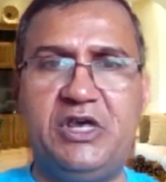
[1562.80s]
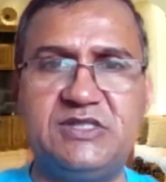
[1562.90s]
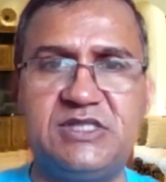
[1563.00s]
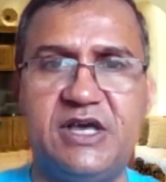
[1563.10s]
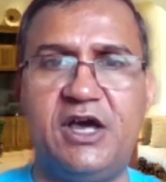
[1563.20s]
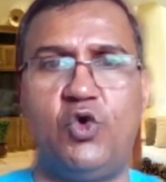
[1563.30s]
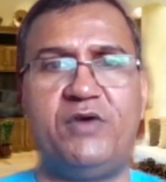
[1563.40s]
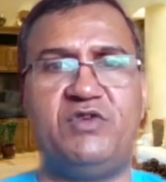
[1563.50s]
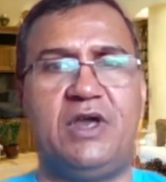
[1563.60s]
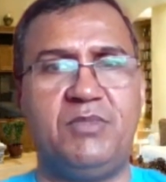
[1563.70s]
is there,
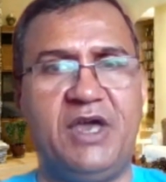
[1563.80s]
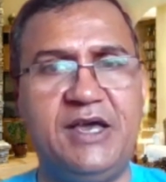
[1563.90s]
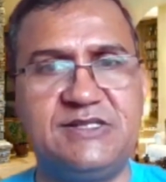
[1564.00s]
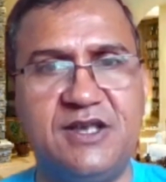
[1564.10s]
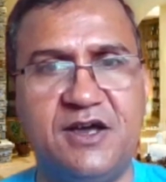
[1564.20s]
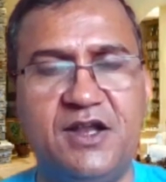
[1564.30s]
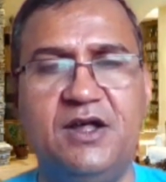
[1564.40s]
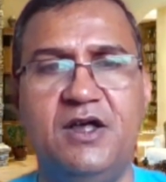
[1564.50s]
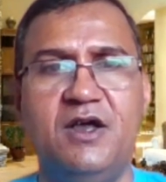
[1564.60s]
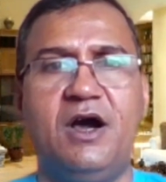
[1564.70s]
OFDMA is there.
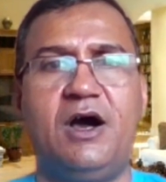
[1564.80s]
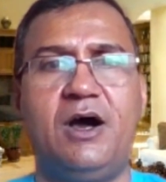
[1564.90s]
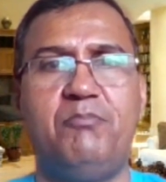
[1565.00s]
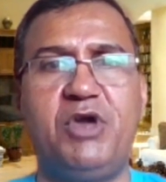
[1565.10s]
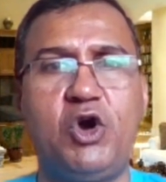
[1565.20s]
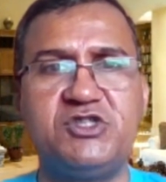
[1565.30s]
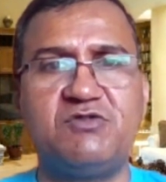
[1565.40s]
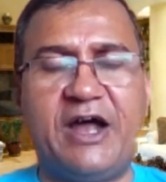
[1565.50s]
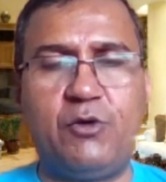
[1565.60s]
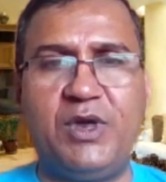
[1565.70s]
Because of
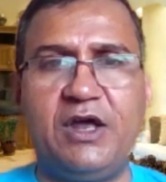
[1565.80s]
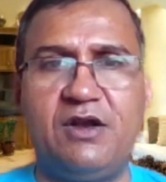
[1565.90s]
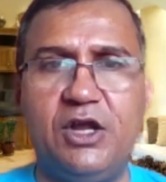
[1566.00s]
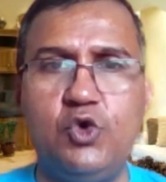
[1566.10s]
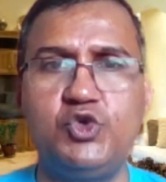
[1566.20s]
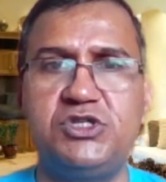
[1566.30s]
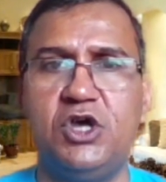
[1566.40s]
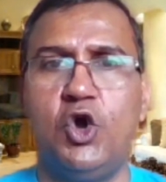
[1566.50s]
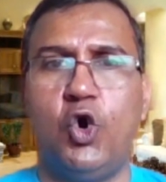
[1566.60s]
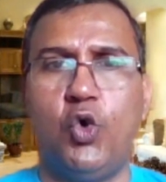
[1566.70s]
that, we can reduce
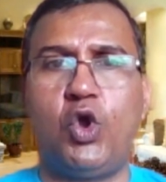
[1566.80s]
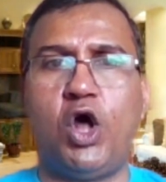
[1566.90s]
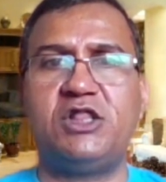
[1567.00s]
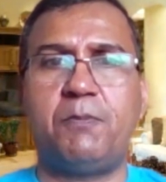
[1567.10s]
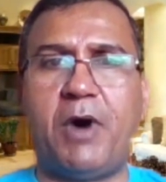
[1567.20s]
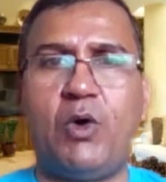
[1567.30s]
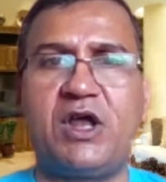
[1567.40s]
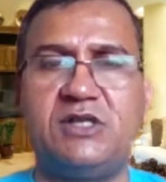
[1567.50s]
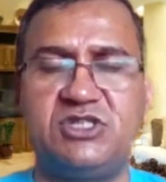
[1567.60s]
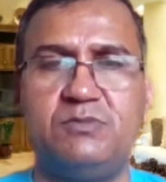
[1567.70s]
overall the power
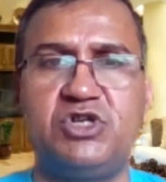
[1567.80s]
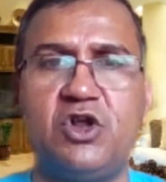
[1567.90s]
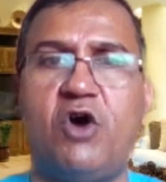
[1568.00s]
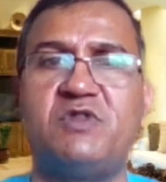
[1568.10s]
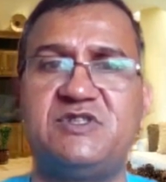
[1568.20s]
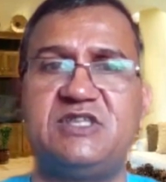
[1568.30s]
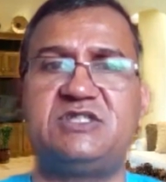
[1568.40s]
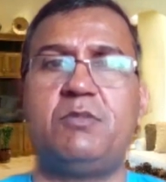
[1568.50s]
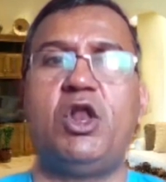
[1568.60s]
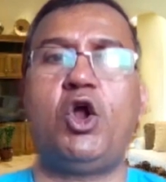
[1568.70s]
consumption of the
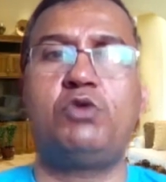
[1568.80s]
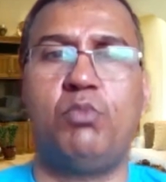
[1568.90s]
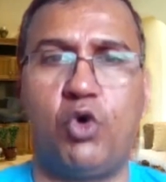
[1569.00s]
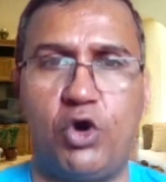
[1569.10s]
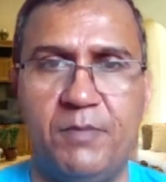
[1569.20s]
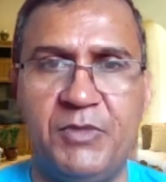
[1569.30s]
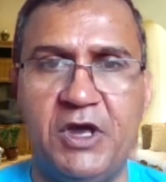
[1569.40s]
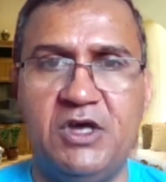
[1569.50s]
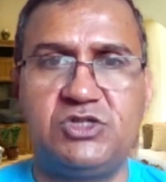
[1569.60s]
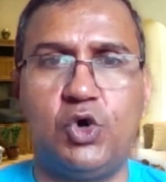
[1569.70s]
system a lot more.
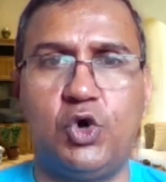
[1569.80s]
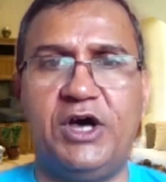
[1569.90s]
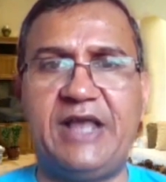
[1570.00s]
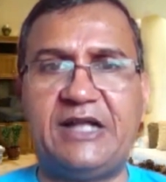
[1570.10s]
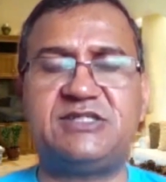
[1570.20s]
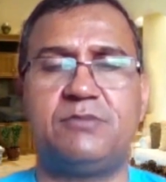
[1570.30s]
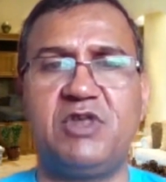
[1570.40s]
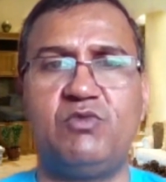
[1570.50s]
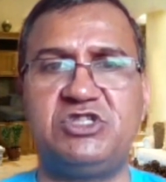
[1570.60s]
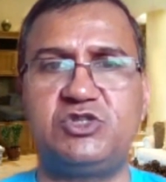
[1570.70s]
So that's
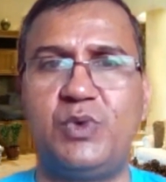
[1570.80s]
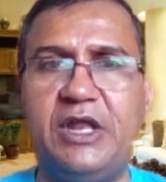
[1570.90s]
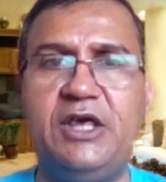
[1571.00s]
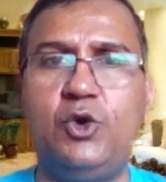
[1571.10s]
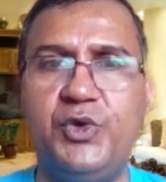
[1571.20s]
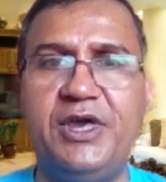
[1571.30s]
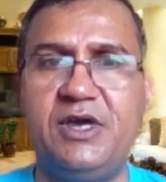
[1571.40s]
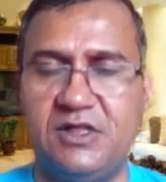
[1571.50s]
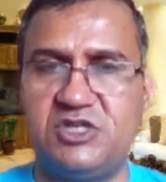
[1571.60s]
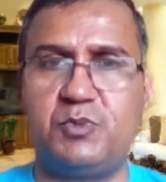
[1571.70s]
something which is very unique
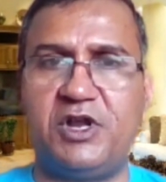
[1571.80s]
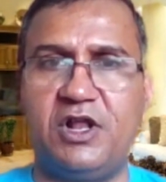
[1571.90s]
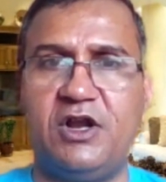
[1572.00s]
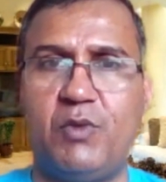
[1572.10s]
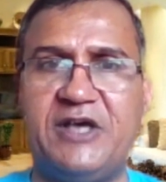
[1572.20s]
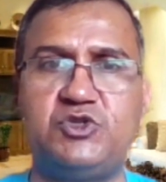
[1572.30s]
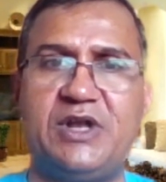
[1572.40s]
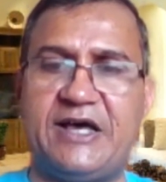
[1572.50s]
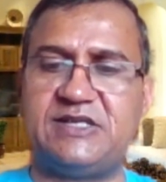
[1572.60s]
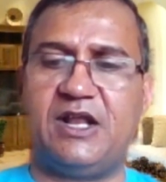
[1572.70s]
in this particular device. So it
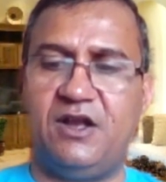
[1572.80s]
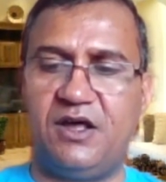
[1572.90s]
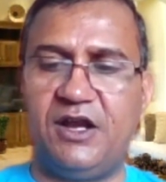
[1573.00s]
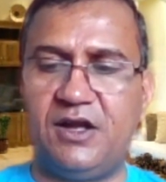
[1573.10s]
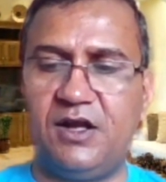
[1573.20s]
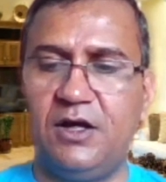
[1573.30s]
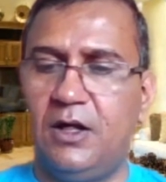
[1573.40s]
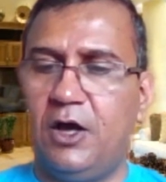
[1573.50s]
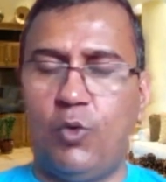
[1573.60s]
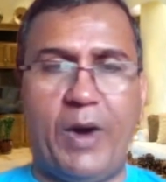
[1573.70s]
has an integrated
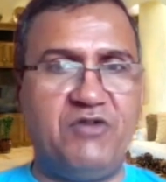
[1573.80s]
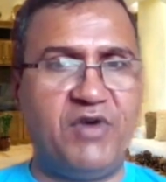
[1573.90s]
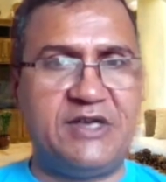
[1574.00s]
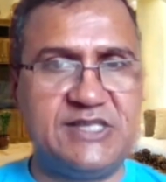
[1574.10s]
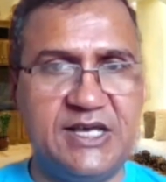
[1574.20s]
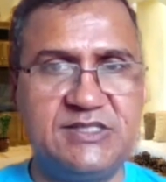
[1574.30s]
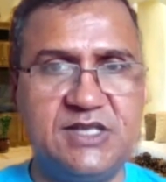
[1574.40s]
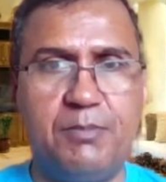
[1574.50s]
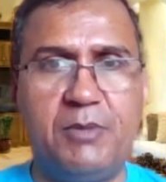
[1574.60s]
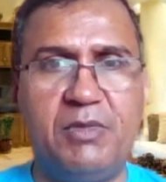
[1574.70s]
Wi-Fi 6
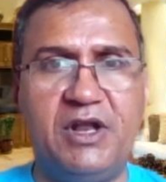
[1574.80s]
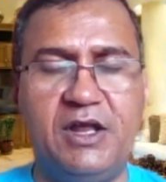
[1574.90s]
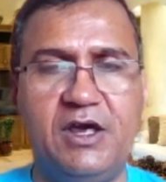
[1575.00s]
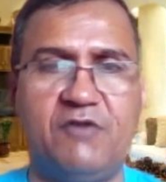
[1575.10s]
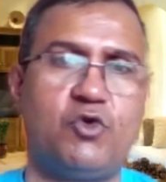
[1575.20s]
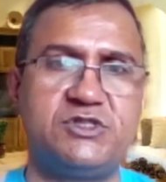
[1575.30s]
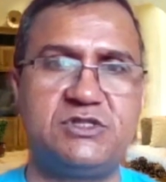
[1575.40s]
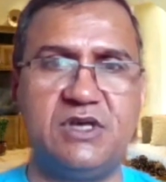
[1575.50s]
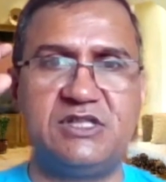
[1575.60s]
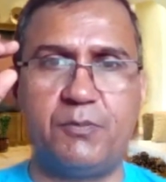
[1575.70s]
capability. Of course,
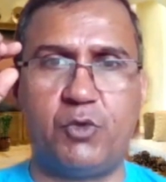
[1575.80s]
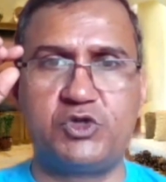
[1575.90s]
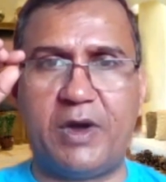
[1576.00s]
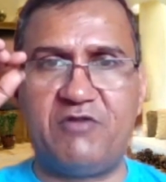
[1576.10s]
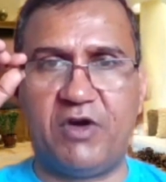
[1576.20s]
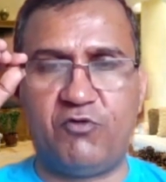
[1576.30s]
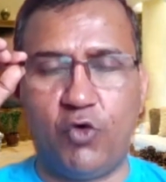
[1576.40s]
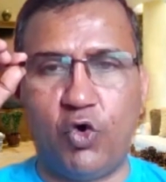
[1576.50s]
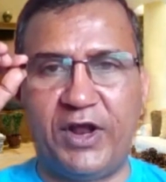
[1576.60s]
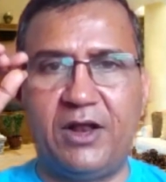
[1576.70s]
it supports Wi-Fi
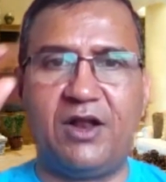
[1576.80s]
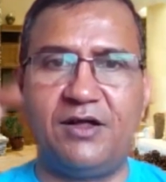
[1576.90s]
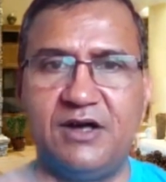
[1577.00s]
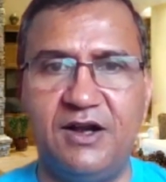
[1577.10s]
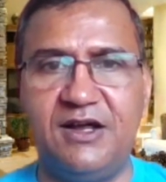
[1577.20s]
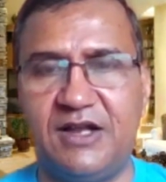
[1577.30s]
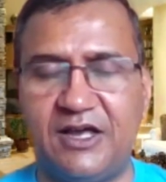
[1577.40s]
4 and the earlier